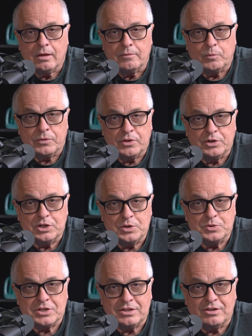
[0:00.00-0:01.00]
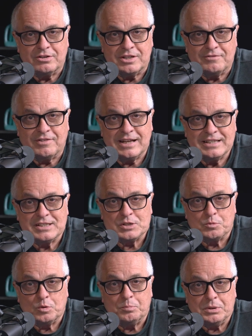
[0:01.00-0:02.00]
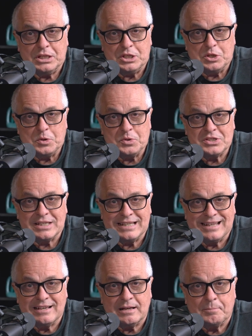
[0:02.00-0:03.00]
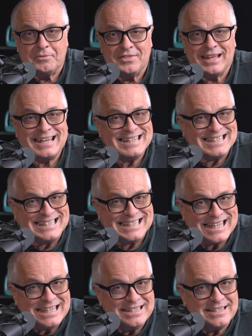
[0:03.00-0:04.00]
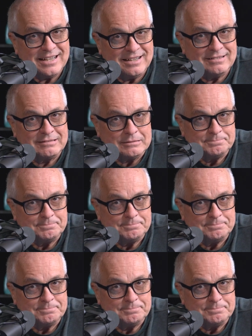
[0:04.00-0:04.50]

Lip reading: when they're using their devices, will be using up that data.